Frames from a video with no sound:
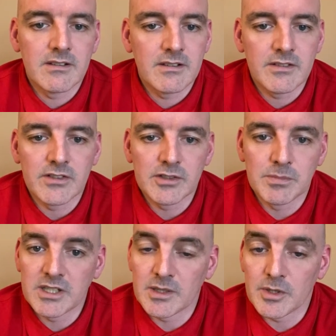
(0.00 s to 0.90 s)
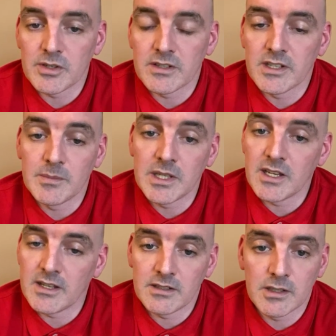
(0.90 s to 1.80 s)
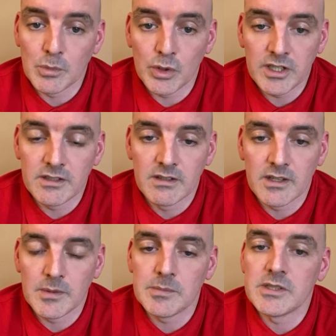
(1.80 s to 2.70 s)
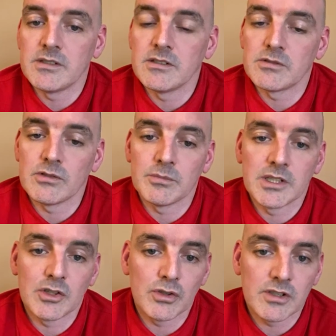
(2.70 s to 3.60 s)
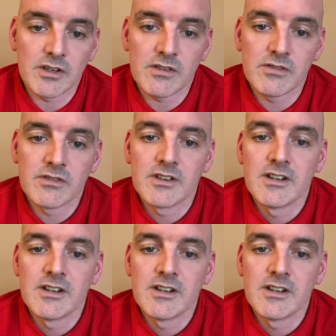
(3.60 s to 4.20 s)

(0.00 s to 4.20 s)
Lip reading: if they speak about it, they may get demoted, they may be seen as not being good enough.